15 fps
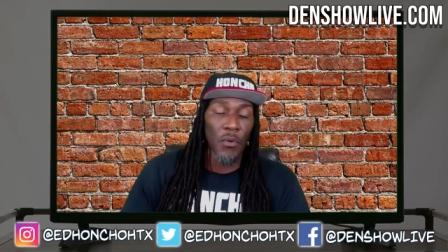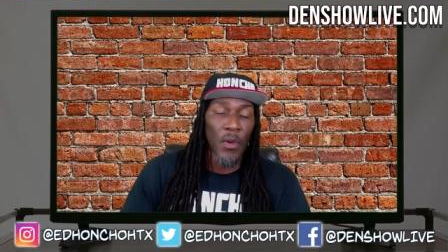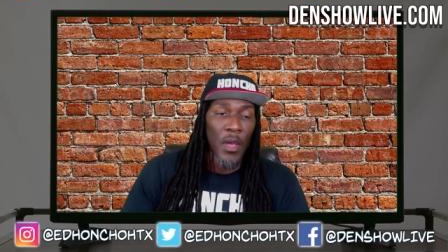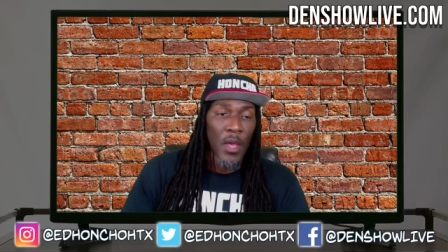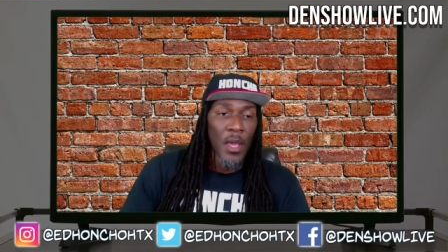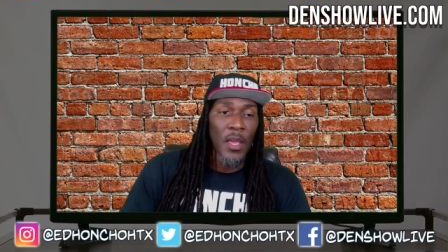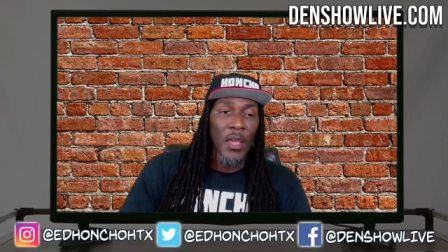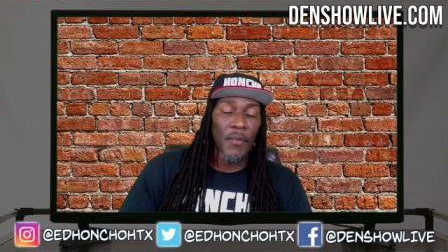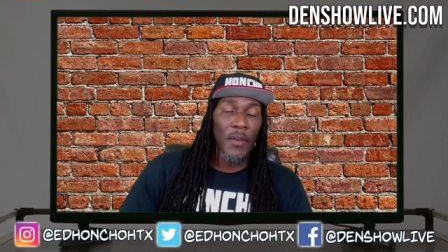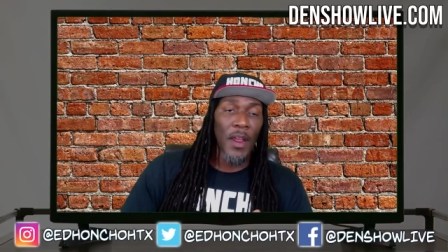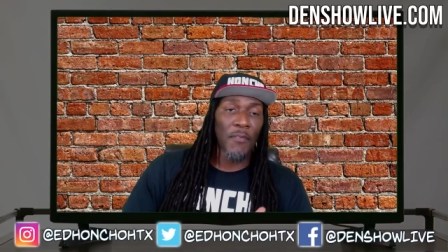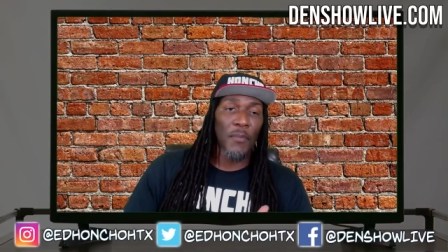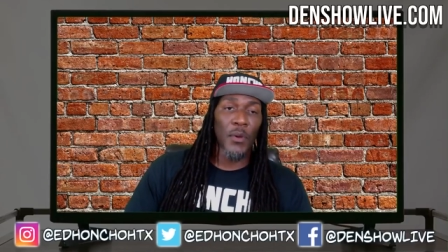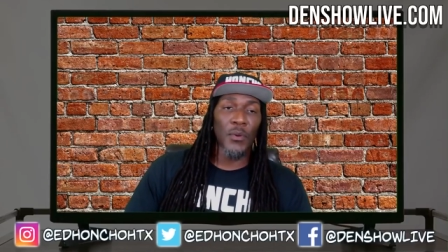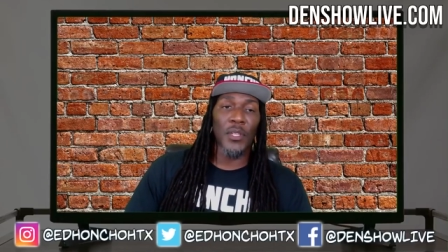If you're
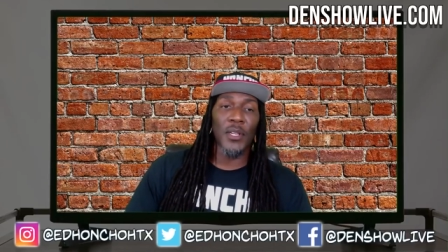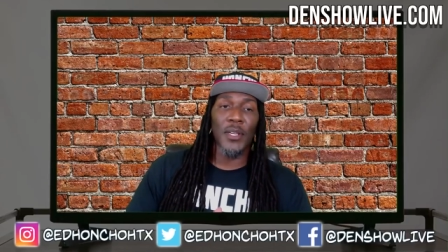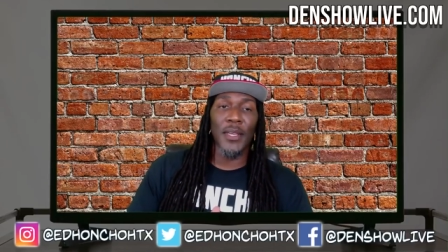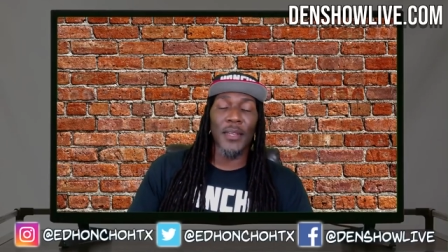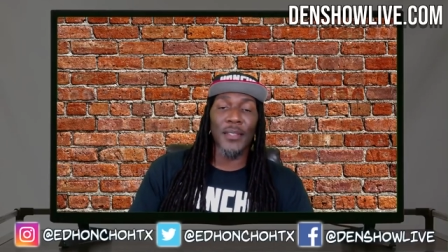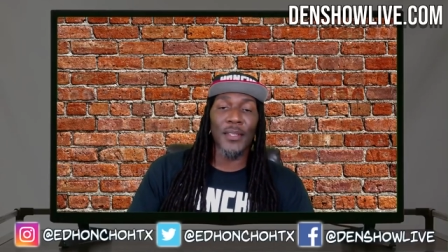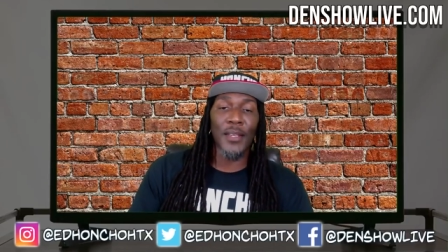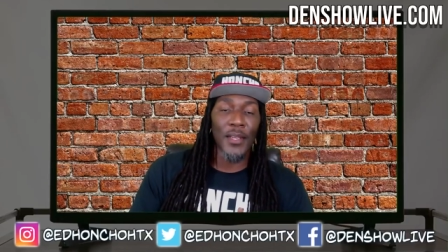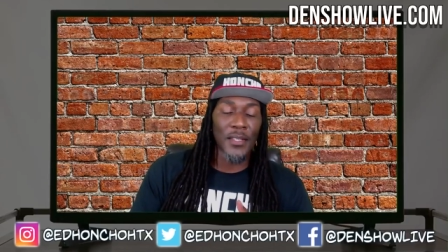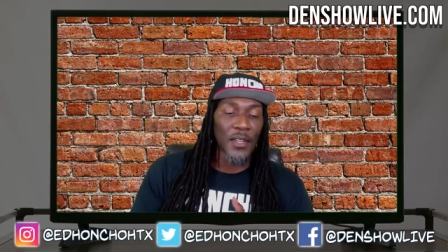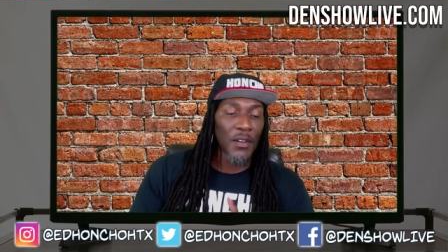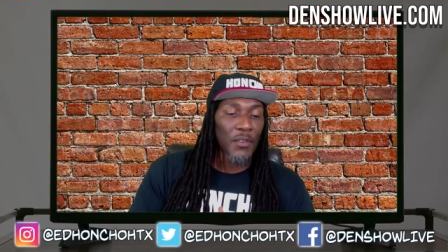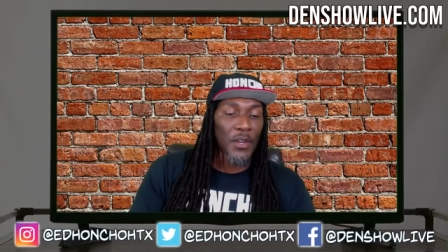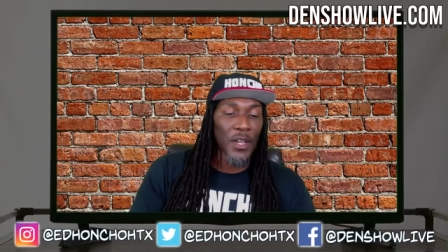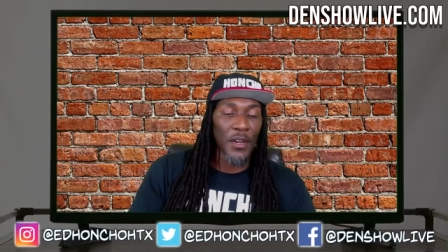not familiar with the Den, discussing
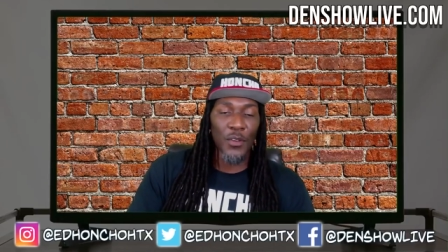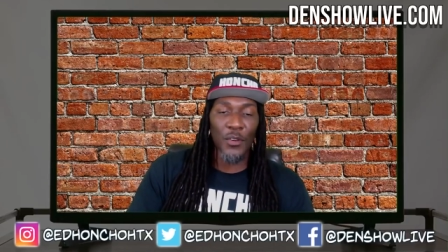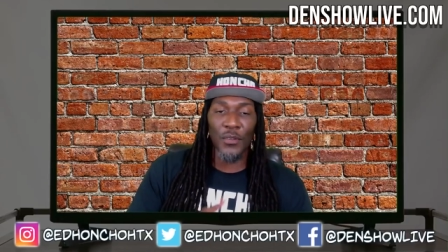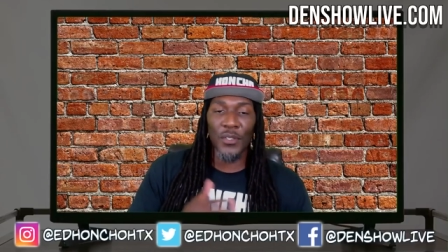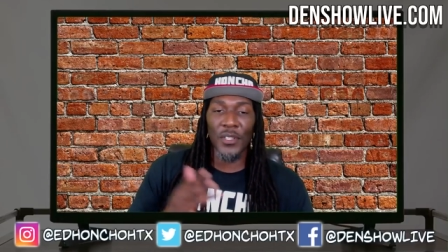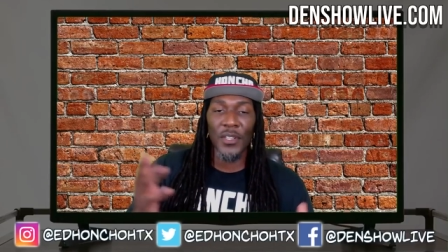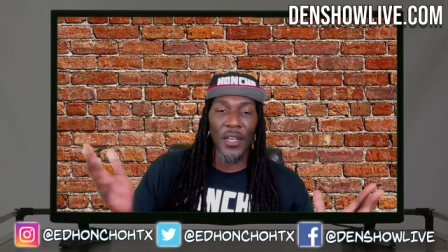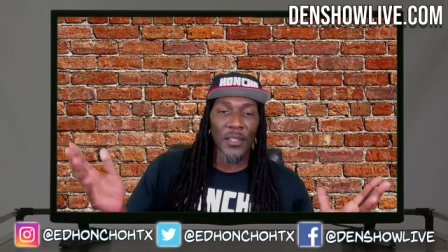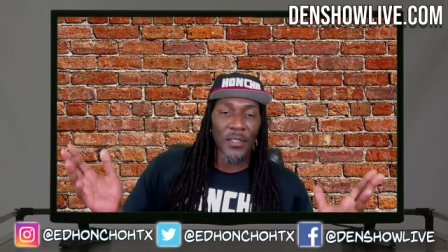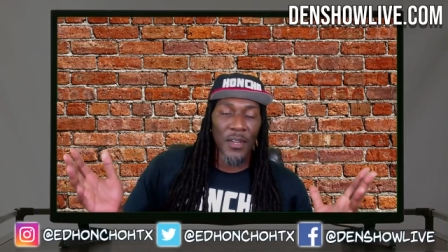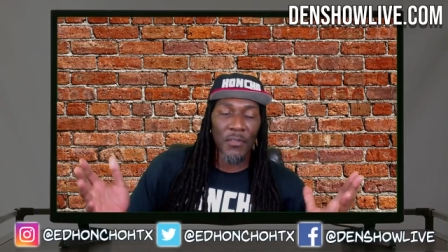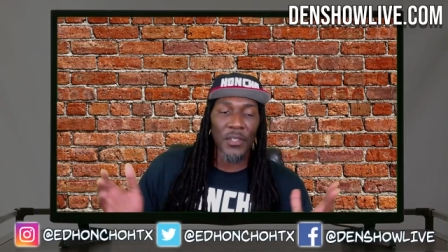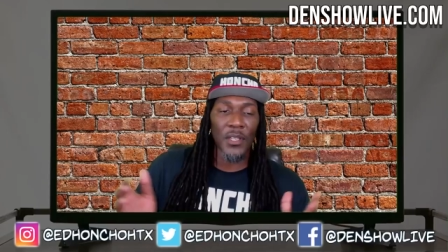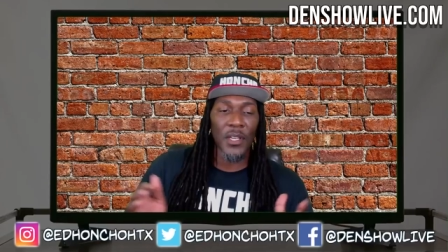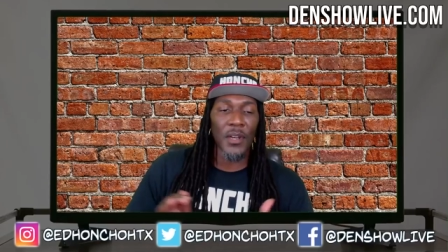everyday news, discussing
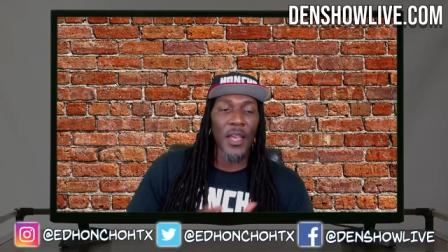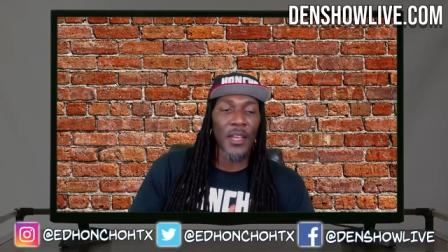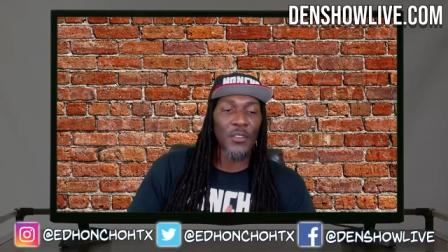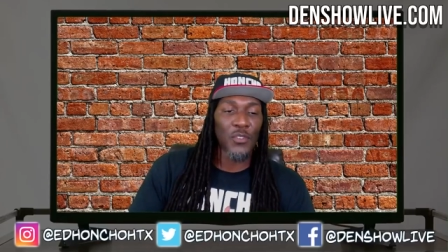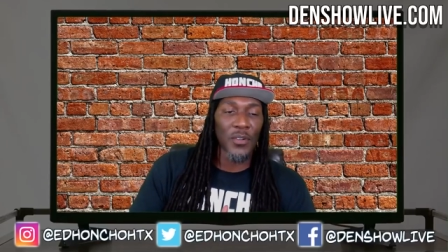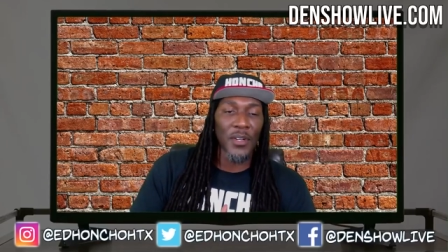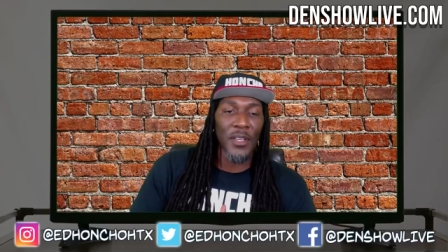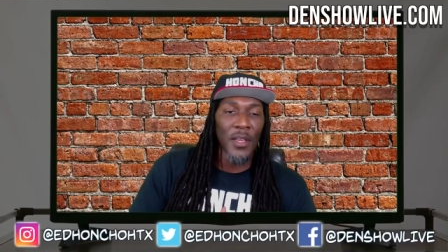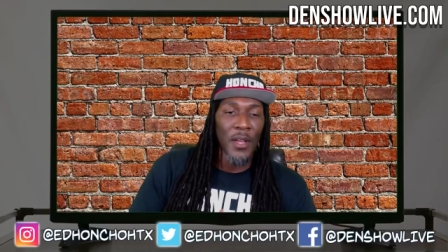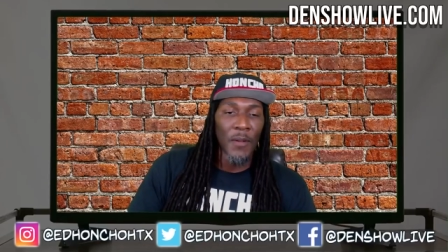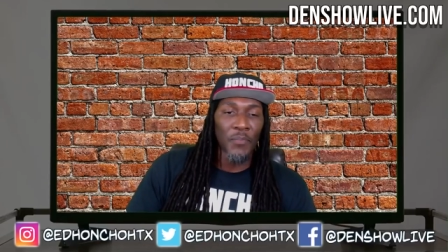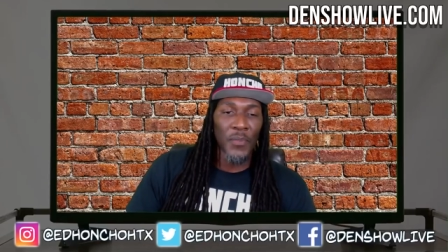everything naturally,